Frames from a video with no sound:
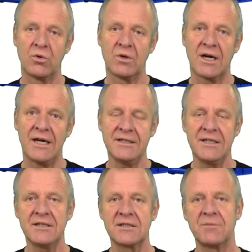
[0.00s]
The amount
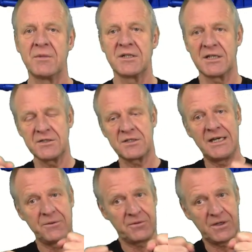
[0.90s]
of mud which goes in the
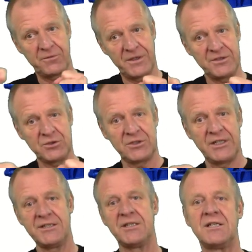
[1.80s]
borehole can easily be
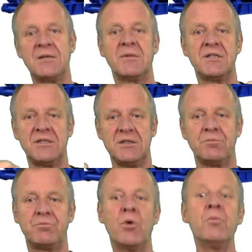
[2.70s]
determined by counting the
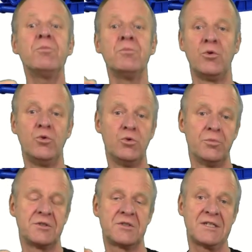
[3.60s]
mud strokes
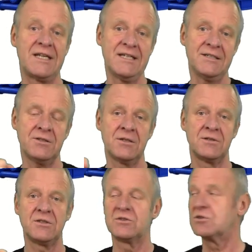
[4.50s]
per minute.
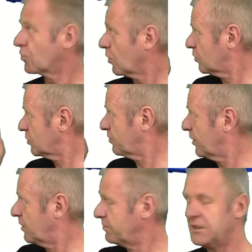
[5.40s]
And
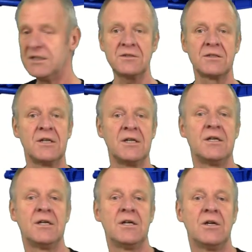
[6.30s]
from this, we calculate the
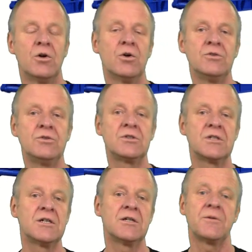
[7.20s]
flow rate that goes into
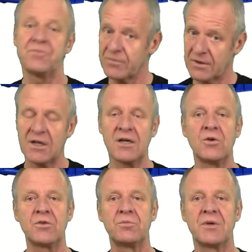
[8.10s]
the borehole.
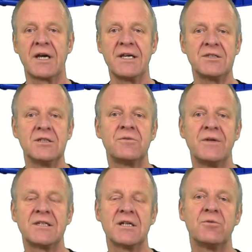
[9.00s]
The amount of
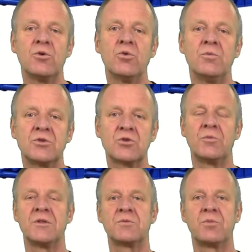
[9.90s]
mud that comes out of the
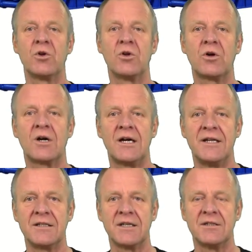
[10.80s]
borehole is
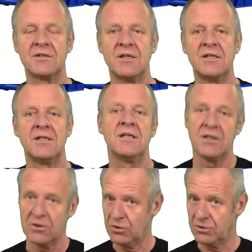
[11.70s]
determined by using what we
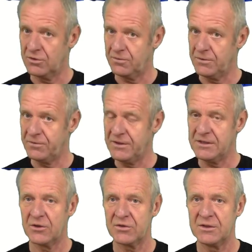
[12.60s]
call a mud
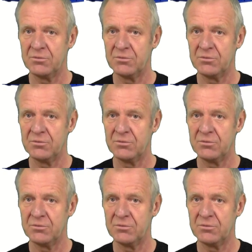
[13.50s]
paddle.